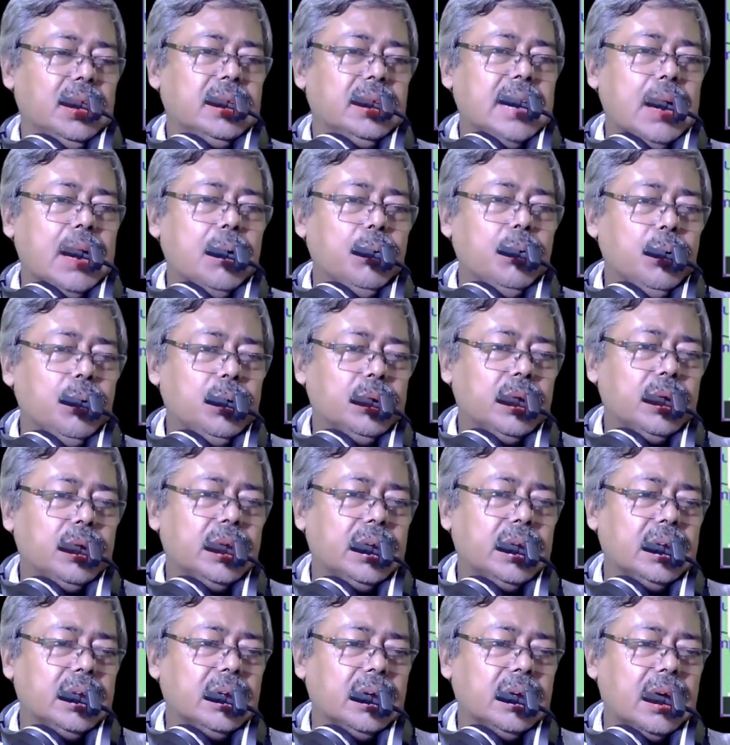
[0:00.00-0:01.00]
Now
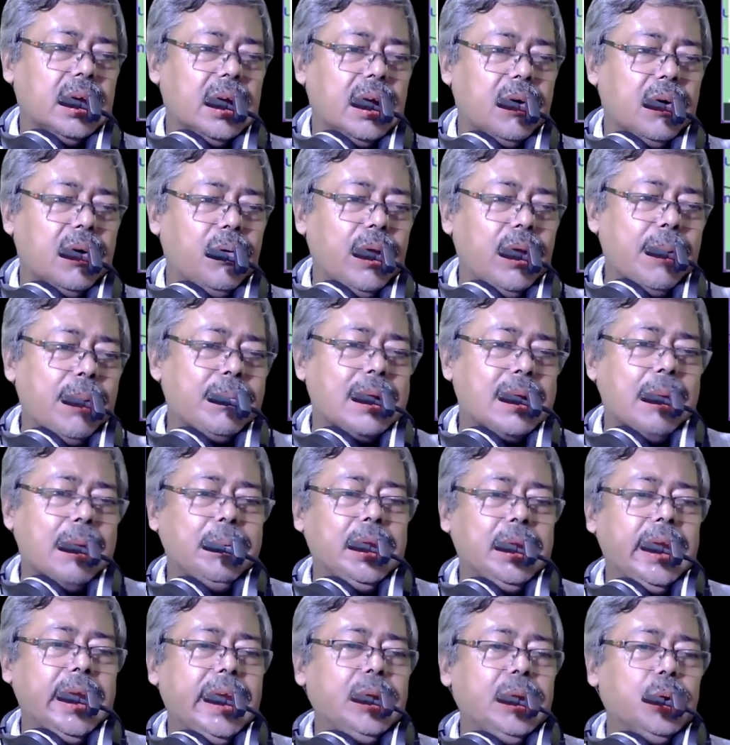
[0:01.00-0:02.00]
we are
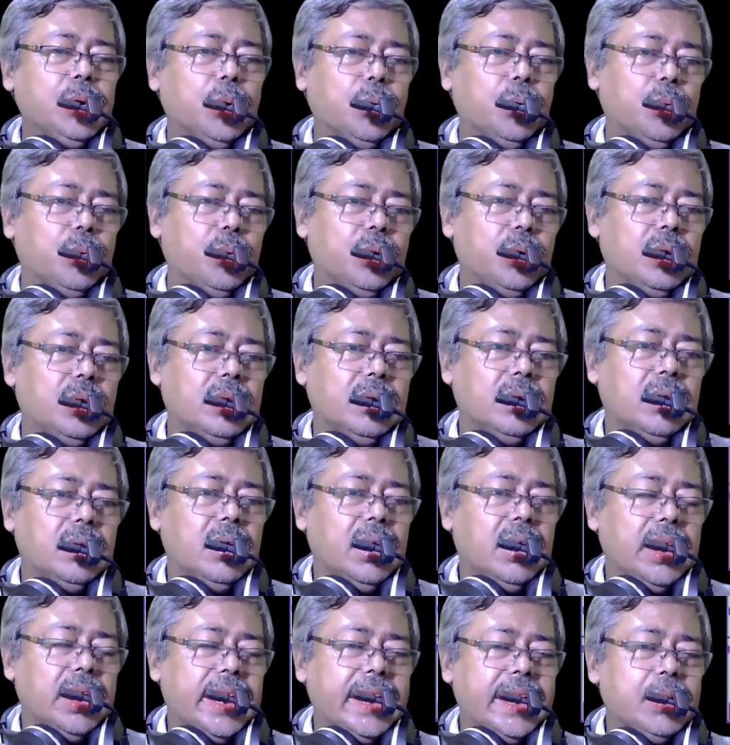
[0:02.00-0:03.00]
coming NO.
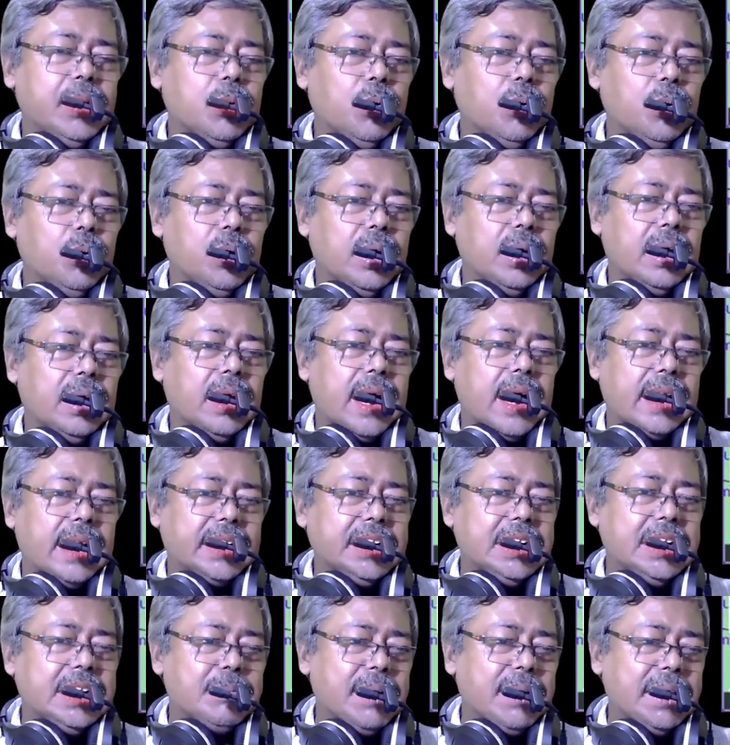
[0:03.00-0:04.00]
NO
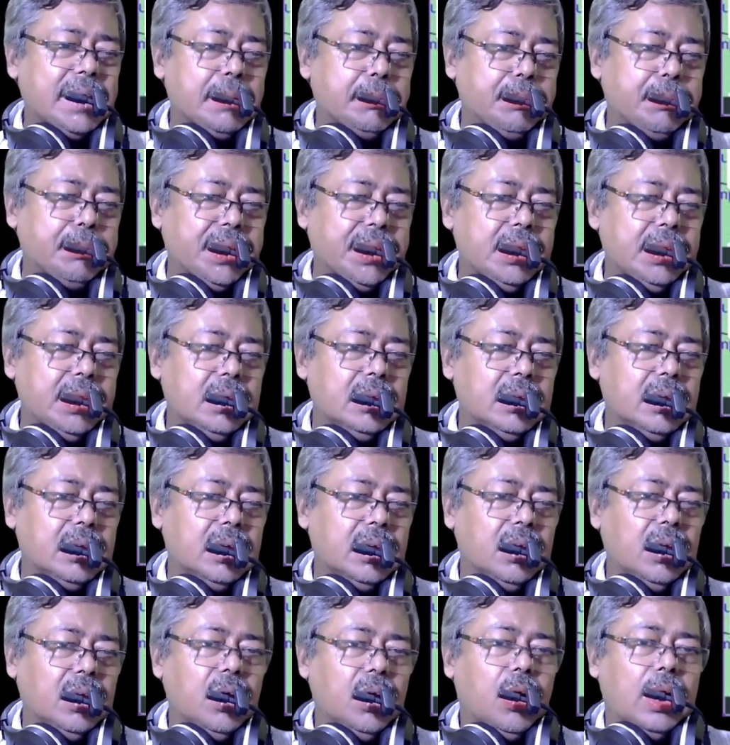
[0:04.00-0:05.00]
identifying P,
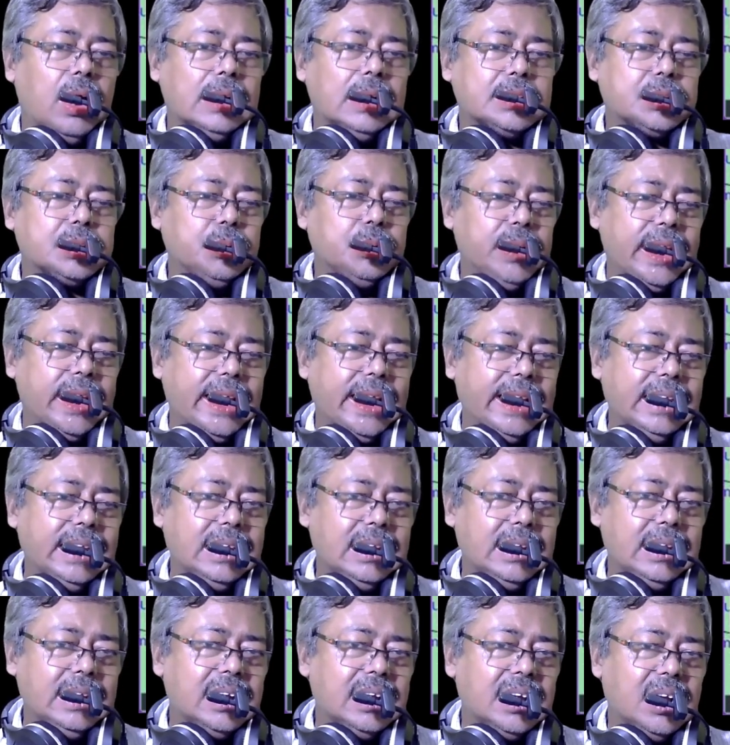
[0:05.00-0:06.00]
also
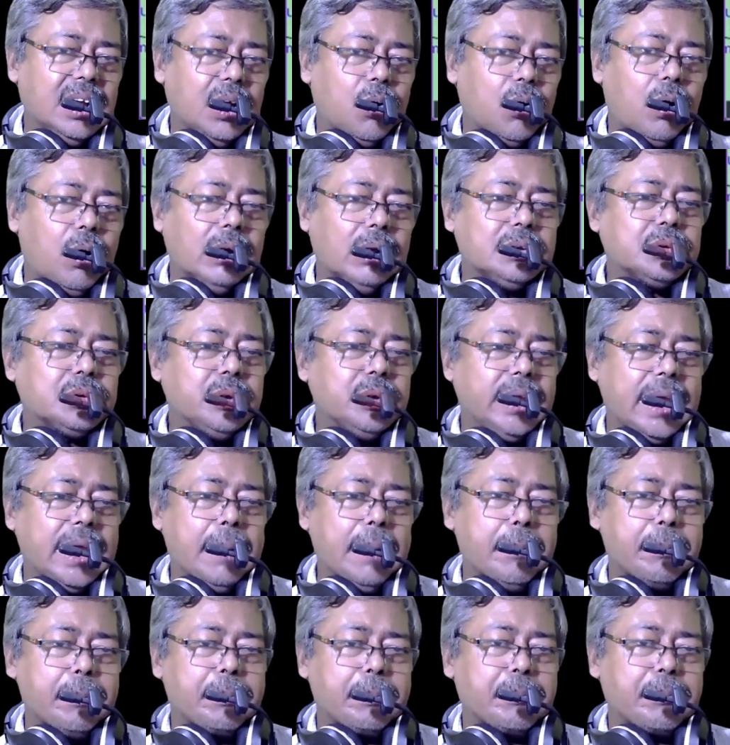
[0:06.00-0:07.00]
L, also
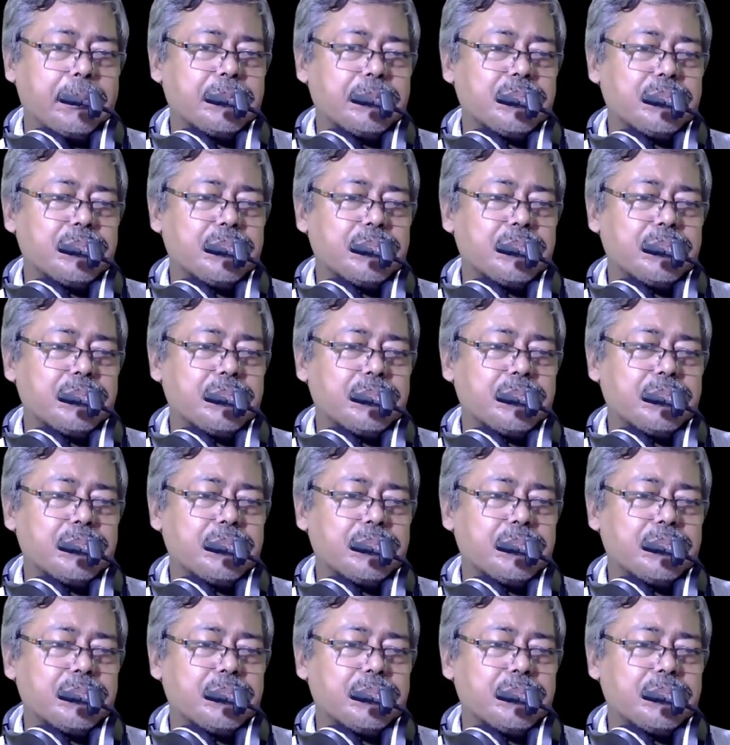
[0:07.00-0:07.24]
M.